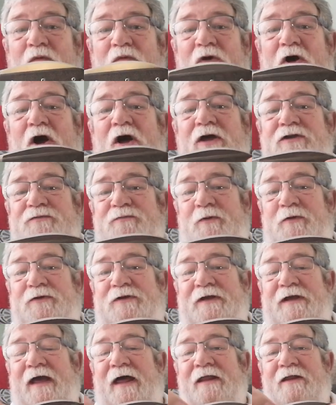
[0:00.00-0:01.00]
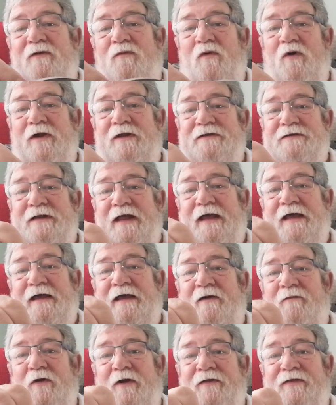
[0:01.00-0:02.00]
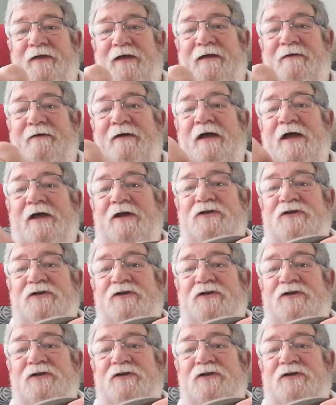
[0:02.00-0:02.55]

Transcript: how it's put together, what it's like, and what I think,